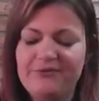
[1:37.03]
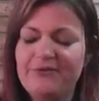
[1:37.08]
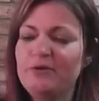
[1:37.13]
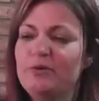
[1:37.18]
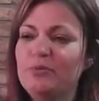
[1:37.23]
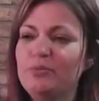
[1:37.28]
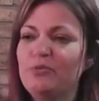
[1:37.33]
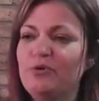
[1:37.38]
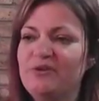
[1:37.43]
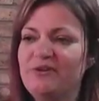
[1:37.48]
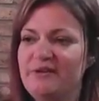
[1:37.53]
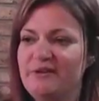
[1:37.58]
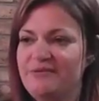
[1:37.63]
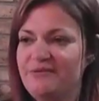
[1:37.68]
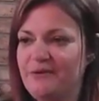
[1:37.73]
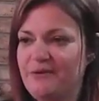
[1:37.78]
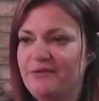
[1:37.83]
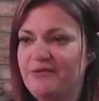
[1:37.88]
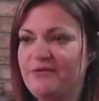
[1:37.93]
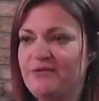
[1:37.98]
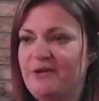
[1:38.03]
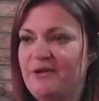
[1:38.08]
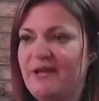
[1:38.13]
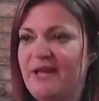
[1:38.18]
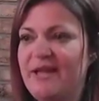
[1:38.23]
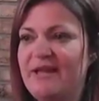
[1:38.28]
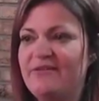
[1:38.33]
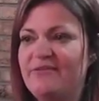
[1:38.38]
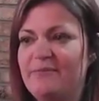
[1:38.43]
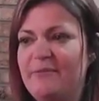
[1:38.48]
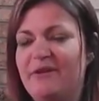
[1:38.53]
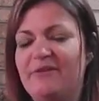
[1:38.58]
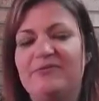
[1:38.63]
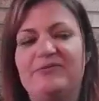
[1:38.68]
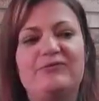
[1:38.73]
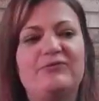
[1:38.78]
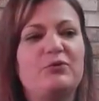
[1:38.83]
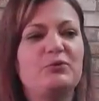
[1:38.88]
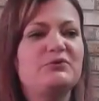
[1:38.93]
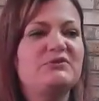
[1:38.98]
film within the first 3 days made
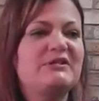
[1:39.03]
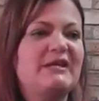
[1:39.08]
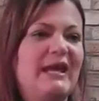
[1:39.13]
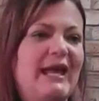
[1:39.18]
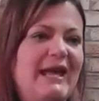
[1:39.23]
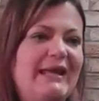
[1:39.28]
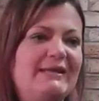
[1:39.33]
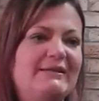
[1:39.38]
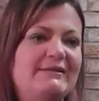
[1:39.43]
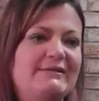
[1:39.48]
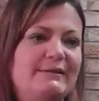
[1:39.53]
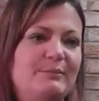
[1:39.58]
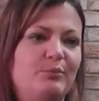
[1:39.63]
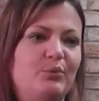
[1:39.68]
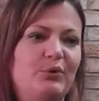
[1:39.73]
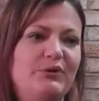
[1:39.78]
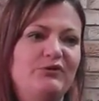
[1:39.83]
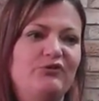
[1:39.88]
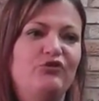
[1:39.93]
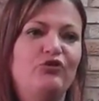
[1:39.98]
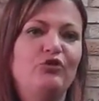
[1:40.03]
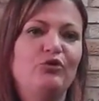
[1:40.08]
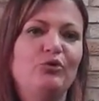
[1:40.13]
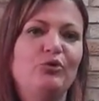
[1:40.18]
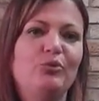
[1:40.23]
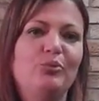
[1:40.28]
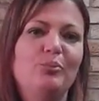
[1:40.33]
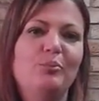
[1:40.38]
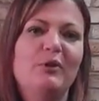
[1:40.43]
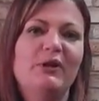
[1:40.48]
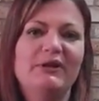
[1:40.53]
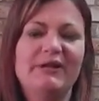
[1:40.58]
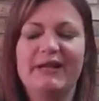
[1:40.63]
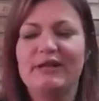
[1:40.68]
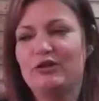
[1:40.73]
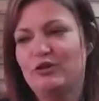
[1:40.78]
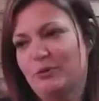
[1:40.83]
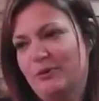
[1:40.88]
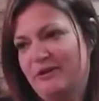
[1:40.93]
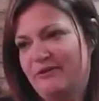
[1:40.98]
$48.2
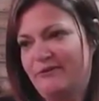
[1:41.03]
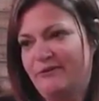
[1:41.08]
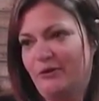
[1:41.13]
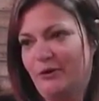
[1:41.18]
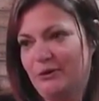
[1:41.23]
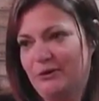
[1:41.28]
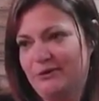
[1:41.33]
million US.